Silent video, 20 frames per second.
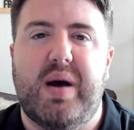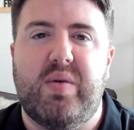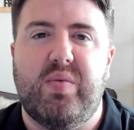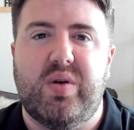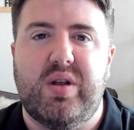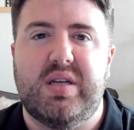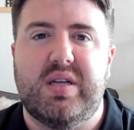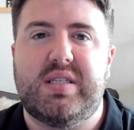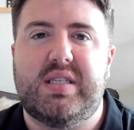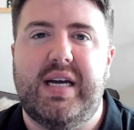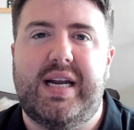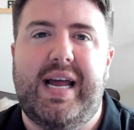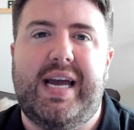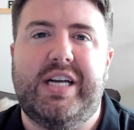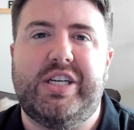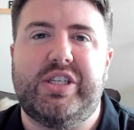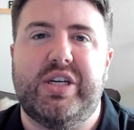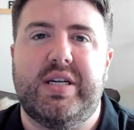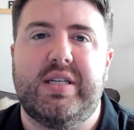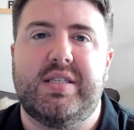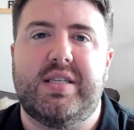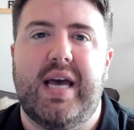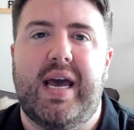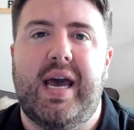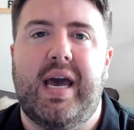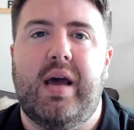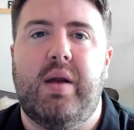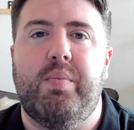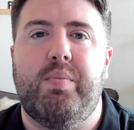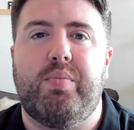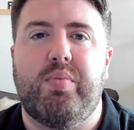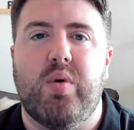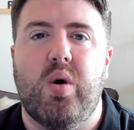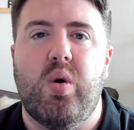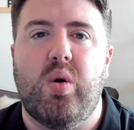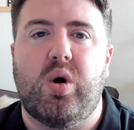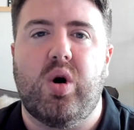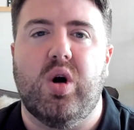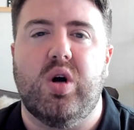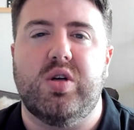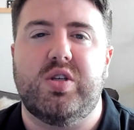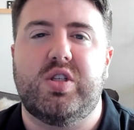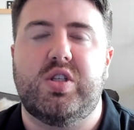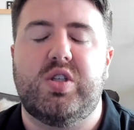real estate agents and brokers.